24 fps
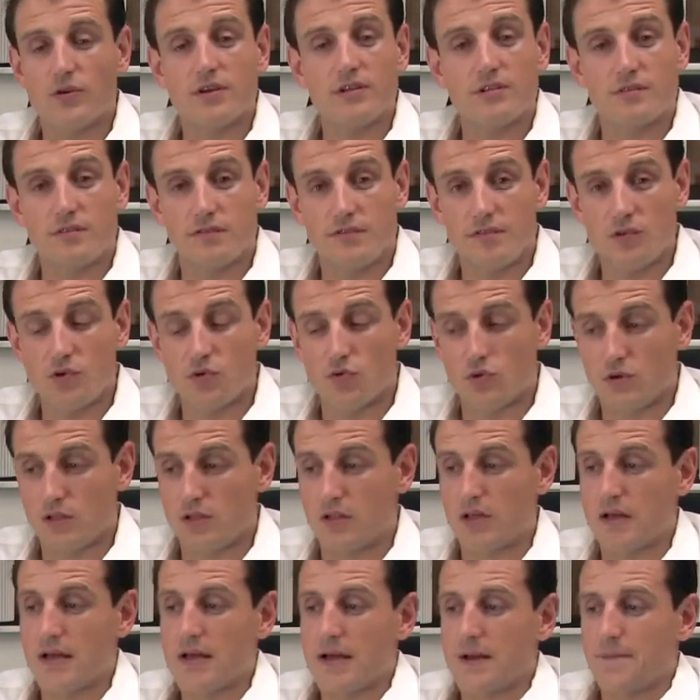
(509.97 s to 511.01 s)

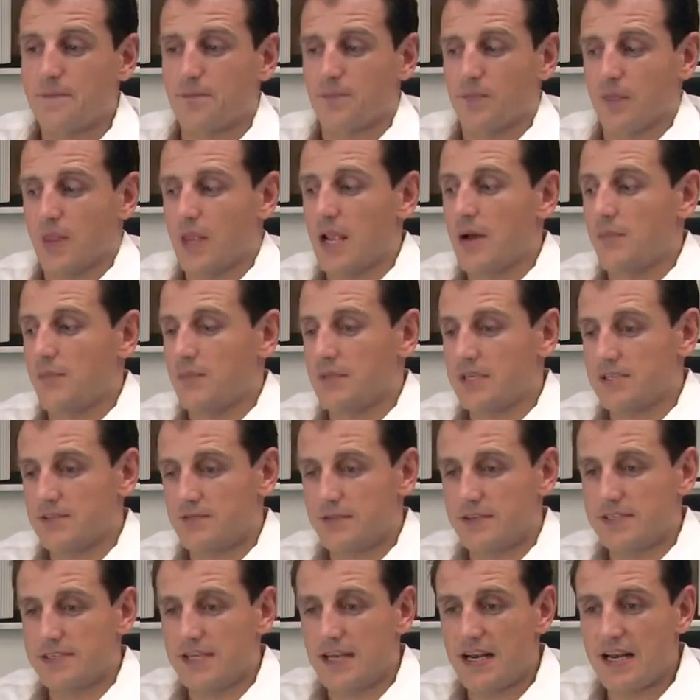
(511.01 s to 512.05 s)
EnerFuel, this
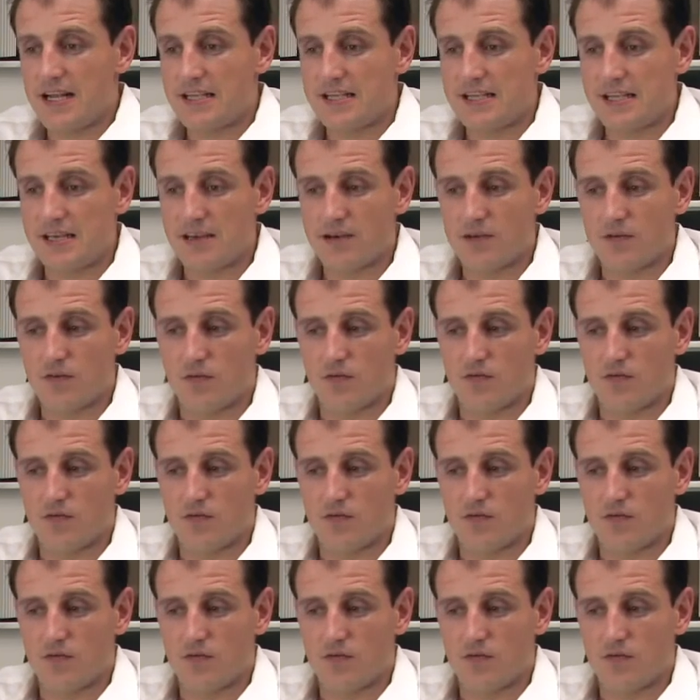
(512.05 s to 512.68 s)
facility